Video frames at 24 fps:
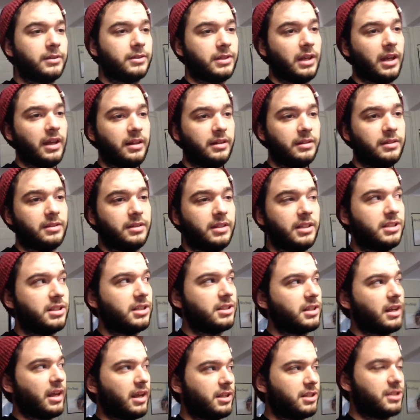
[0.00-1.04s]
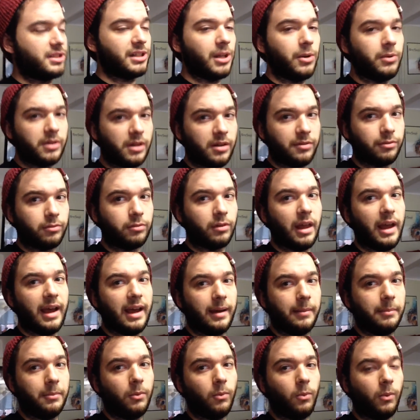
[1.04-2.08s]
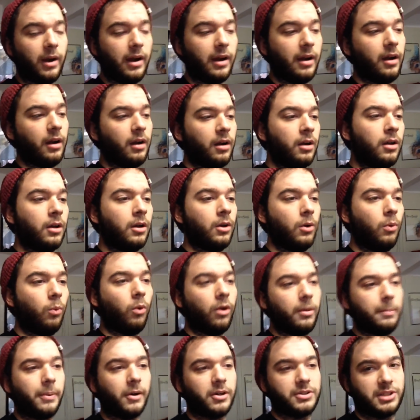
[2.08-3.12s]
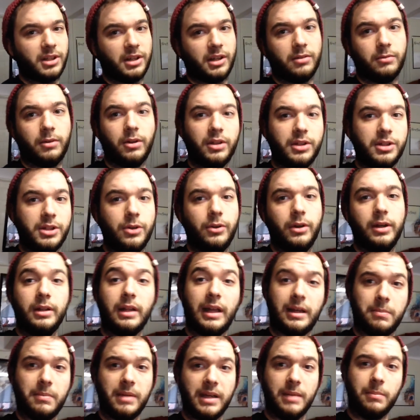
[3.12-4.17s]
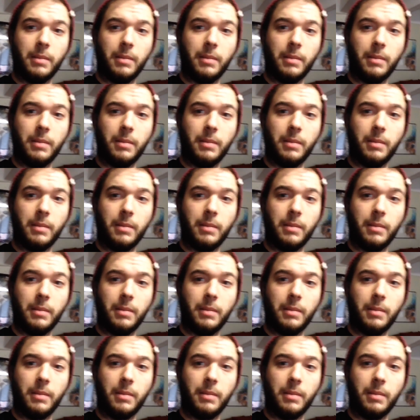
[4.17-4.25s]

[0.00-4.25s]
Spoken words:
And this is a slow enough lab where one person can really do it, like me.